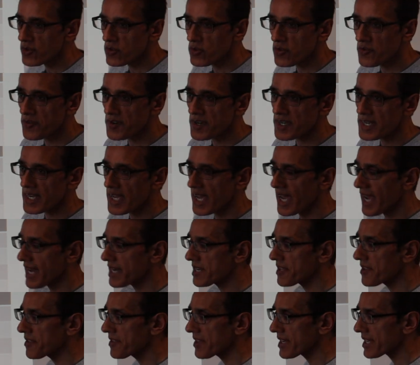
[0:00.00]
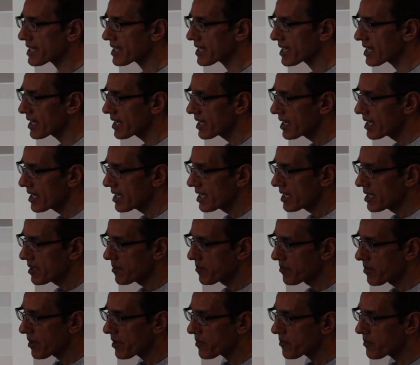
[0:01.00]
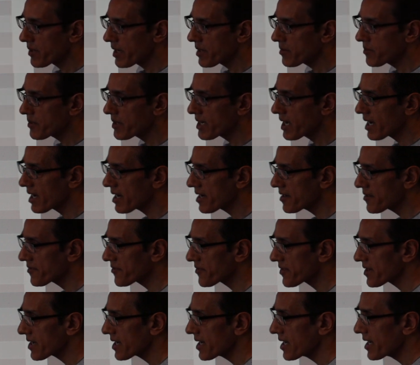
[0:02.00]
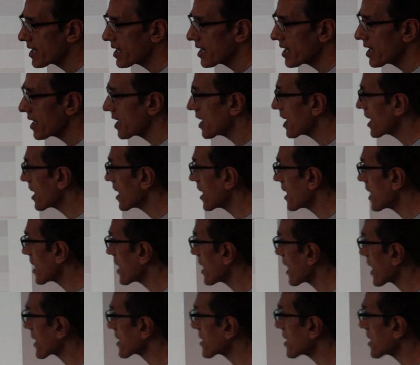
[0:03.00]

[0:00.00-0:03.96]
over anything. But when we have a